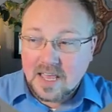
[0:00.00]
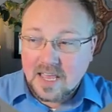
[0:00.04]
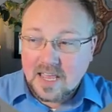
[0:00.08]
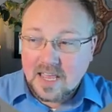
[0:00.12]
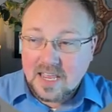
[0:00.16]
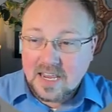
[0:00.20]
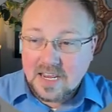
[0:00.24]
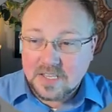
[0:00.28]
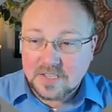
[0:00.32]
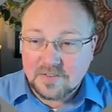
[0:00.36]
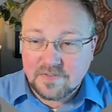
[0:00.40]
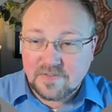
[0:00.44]

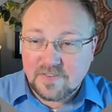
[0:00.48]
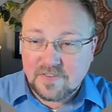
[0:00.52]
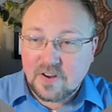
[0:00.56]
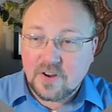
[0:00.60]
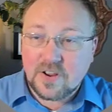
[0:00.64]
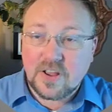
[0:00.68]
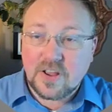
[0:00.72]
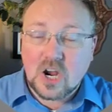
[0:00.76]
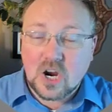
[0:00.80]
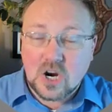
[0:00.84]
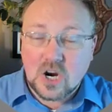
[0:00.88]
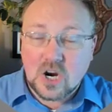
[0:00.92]
it is
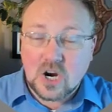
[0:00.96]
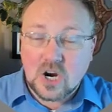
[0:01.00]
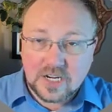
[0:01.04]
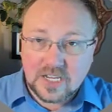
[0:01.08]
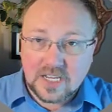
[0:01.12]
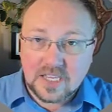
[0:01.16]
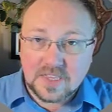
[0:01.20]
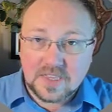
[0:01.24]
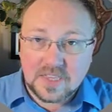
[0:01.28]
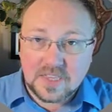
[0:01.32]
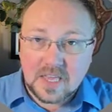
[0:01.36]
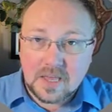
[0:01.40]
very hard to
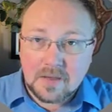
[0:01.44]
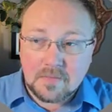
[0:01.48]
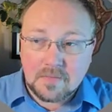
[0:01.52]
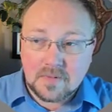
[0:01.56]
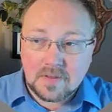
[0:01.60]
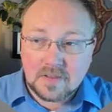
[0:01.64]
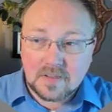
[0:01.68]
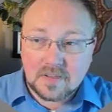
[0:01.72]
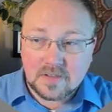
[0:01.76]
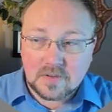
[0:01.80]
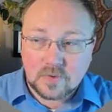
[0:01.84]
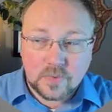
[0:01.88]
get them
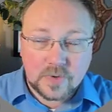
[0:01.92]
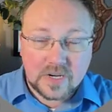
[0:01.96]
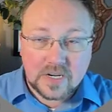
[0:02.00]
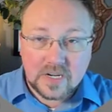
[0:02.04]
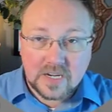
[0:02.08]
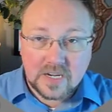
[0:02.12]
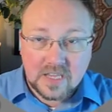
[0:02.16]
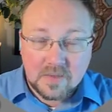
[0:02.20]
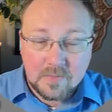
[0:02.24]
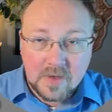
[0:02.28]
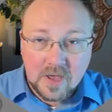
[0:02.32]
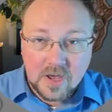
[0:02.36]
to read
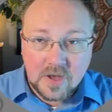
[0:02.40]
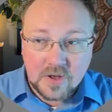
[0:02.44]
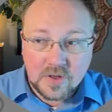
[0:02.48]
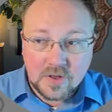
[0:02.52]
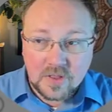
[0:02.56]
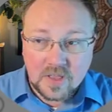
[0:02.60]
an email.